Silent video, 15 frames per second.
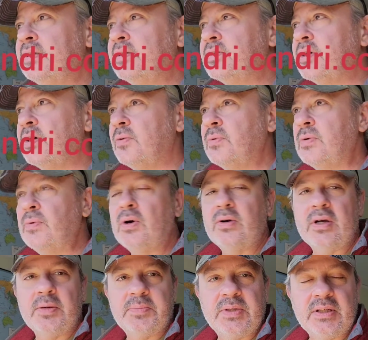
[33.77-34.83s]
So we
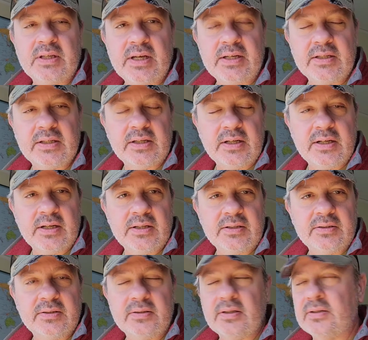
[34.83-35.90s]
woke up to
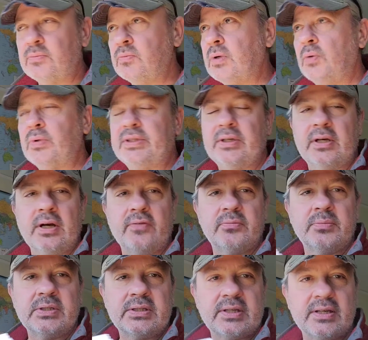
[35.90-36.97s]
what the
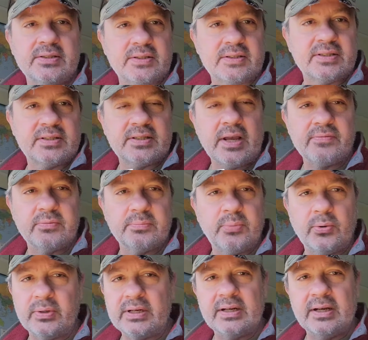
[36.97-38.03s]
government says is 7.9%
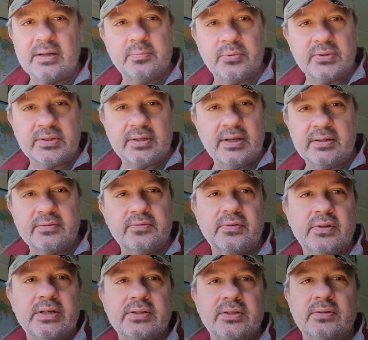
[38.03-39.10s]

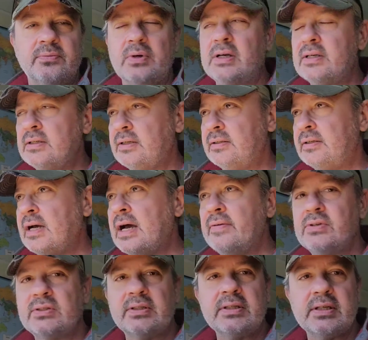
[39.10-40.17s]
inflation rate, and
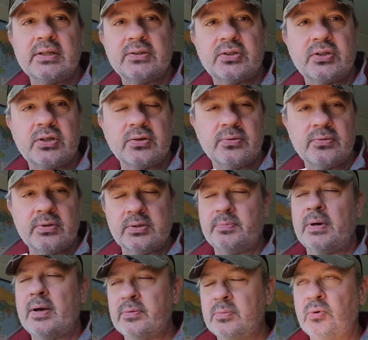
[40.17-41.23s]
obviously that's skewed. It's
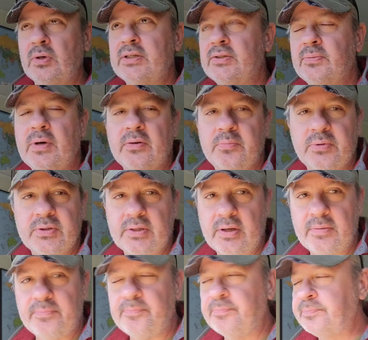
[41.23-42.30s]
probably more like
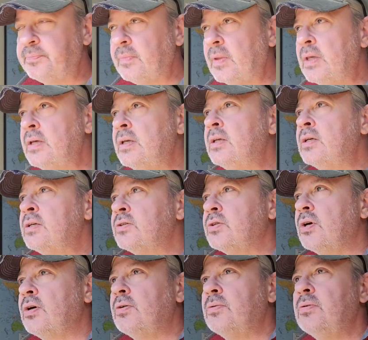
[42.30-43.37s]
12%.
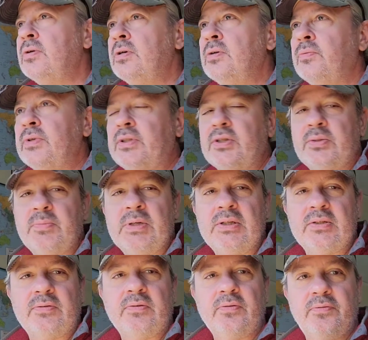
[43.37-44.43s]
So what this
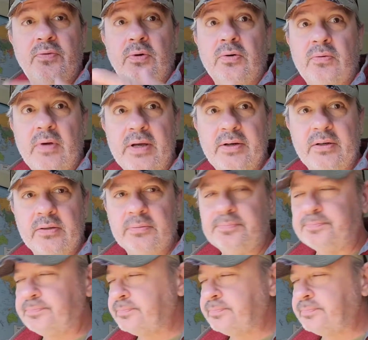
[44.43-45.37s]
means for a writer,